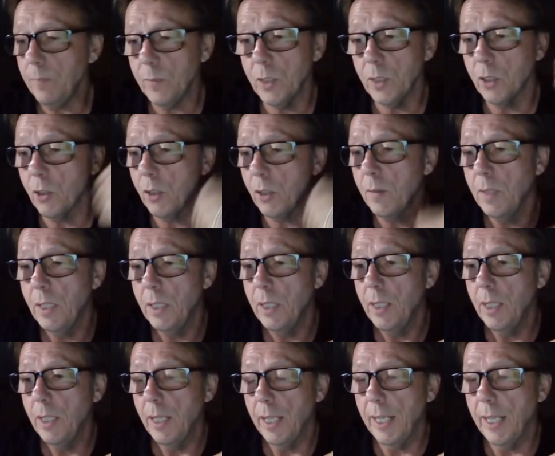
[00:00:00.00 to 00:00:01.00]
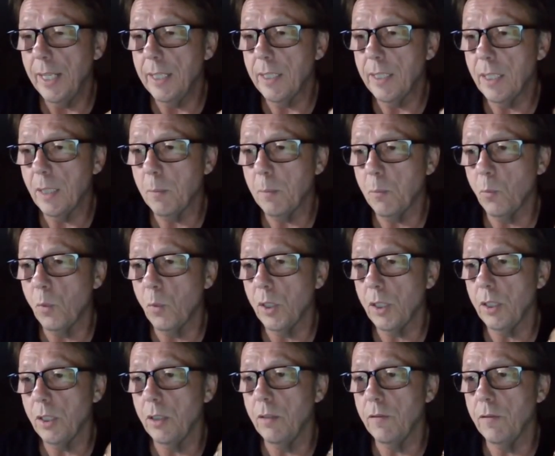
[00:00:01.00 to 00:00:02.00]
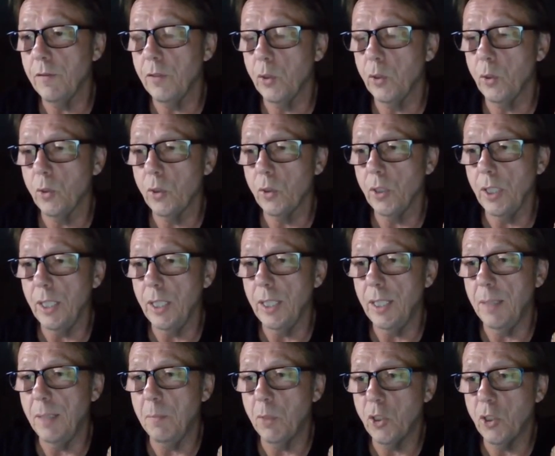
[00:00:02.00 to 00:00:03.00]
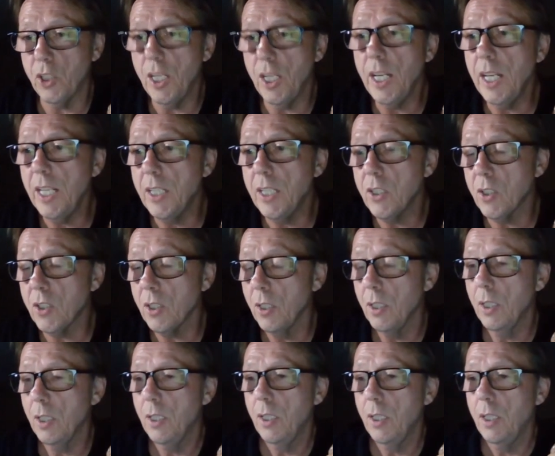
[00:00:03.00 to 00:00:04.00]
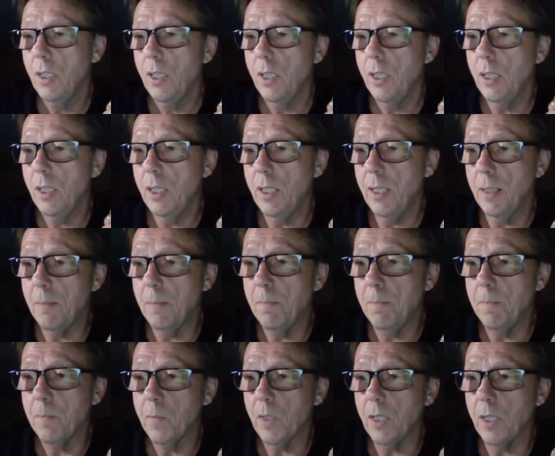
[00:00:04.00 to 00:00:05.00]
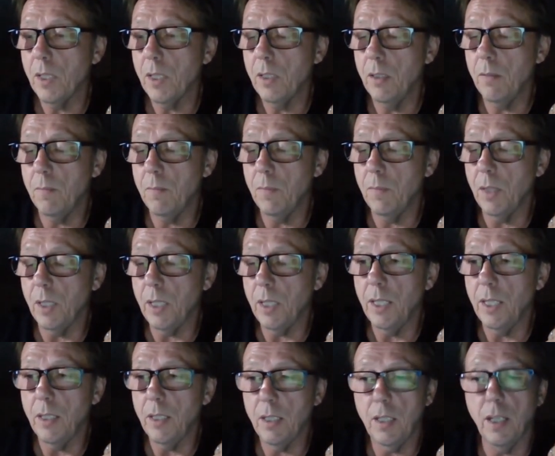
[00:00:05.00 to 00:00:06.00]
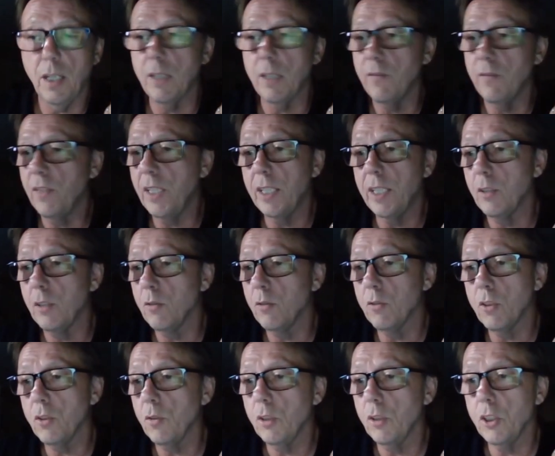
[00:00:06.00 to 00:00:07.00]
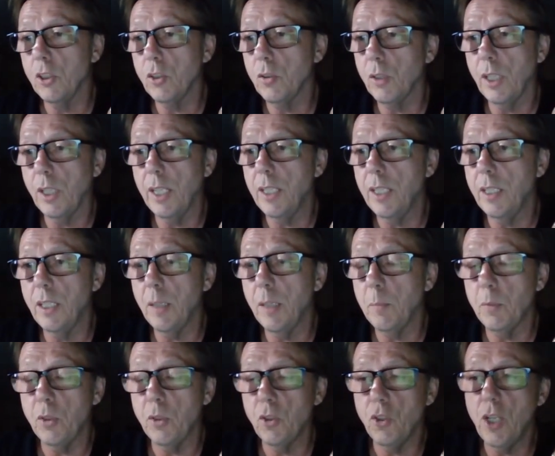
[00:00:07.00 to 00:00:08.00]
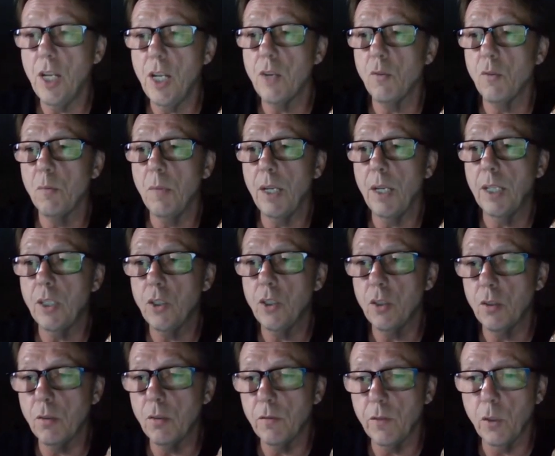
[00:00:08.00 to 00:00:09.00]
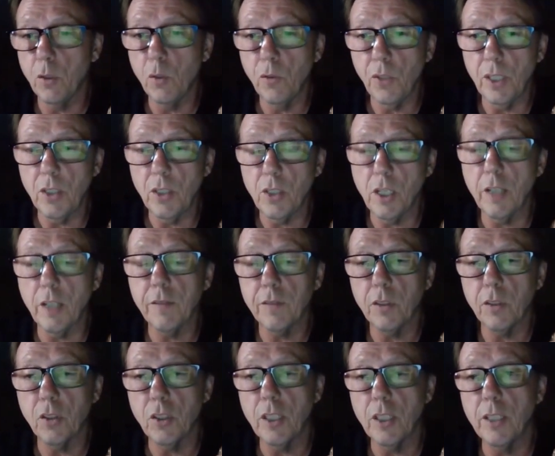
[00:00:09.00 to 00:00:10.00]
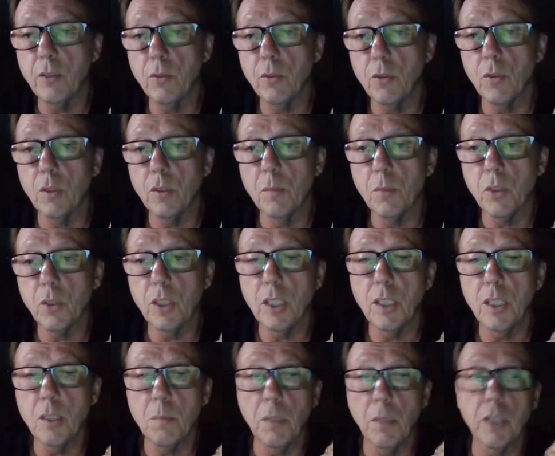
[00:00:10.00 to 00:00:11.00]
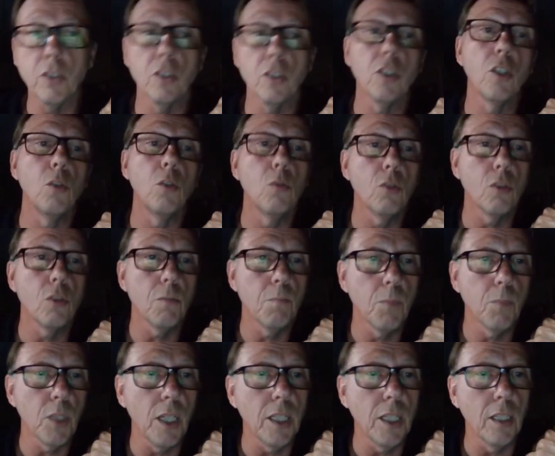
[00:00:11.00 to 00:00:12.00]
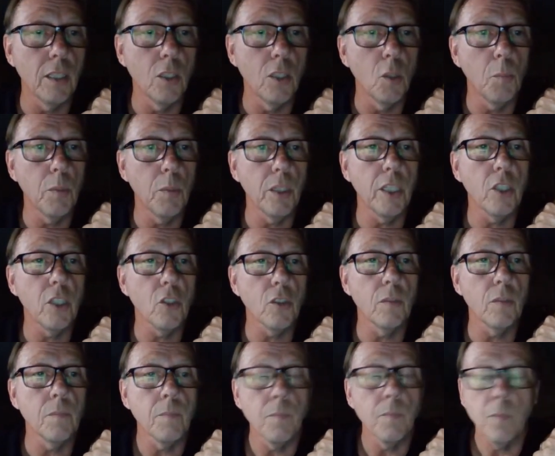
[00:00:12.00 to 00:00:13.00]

So ended up working for Mercedes. Had, again, cut a very long story short, ended up as general manager of all things after sales on the Mercedes bus and coach side of the operation.